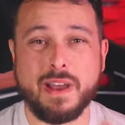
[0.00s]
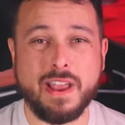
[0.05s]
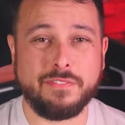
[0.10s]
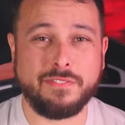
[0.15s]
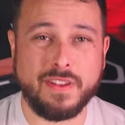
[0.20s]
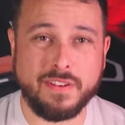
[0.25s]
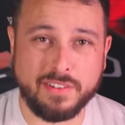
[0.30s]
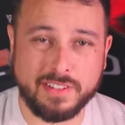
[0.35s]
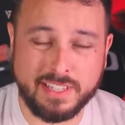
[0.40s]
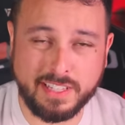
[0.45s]
my
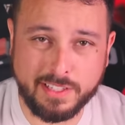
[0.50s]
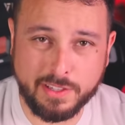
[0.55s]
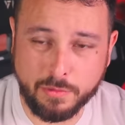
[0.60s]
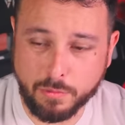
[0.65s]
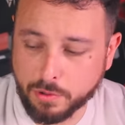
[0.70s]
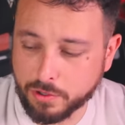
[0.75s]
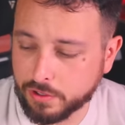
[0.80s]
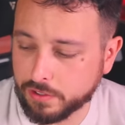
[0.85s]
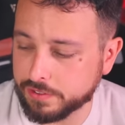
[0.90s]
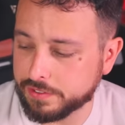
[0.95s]
favorite thing in the
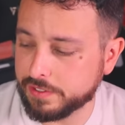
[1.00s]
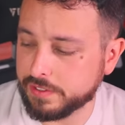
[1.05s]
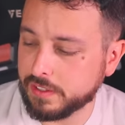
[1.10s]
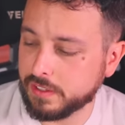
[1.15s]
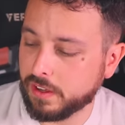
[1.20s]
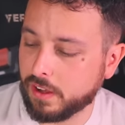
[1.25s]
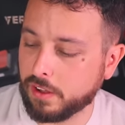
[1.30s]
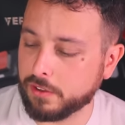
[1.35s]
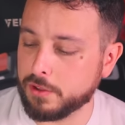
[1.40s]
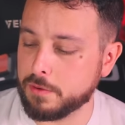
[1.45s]
world,
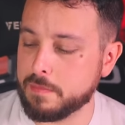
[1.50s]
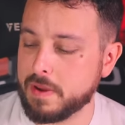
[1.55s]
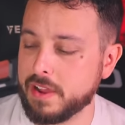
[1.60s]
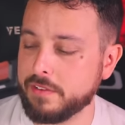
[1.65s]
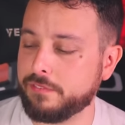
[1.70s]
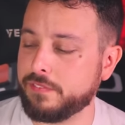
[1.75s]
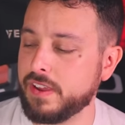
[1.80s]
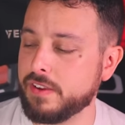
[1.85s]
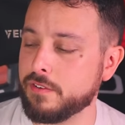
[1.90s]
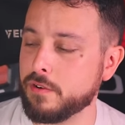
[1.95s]
although my
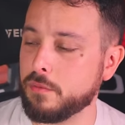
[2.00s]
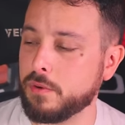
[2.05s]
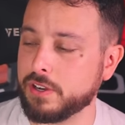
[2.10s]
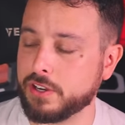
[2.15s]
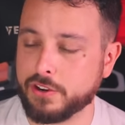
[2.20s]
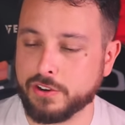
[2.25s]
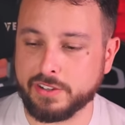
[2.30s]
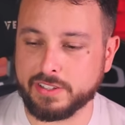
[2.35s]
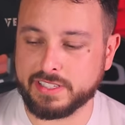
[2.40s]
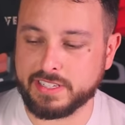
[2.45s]
favorite one
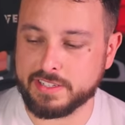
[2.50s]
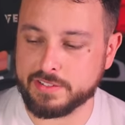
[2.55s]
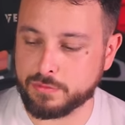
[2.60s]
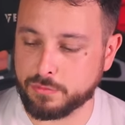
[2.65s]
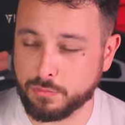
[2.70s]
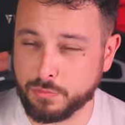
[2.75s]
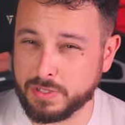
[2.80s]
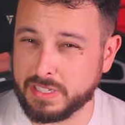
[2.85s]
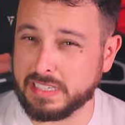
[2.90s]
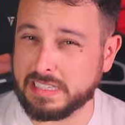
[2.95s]
currently
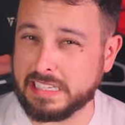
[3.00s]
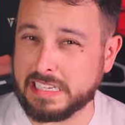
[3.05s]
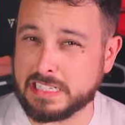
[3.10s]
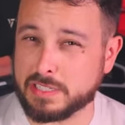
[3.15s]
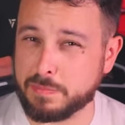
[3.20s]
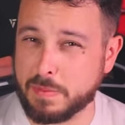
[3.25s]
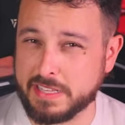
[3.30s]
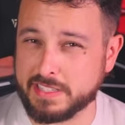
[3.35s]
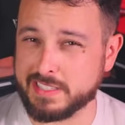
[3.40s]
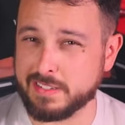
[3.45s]
is really
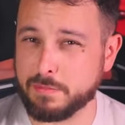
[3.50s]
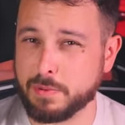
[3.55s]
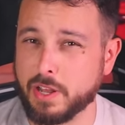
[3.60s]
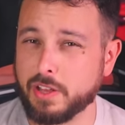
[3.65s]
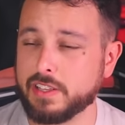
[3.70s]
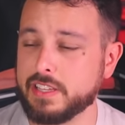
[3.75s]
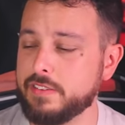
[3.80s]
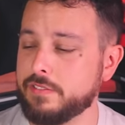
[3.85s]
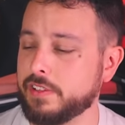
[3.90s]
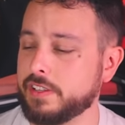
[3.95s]
expensive, but
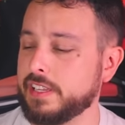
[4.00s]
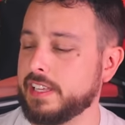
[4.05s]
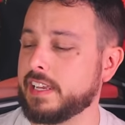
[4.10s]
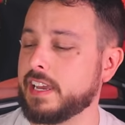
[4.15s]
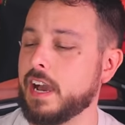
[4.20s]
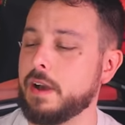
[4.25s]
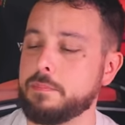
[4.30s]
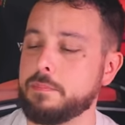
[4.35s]
I'll leave a link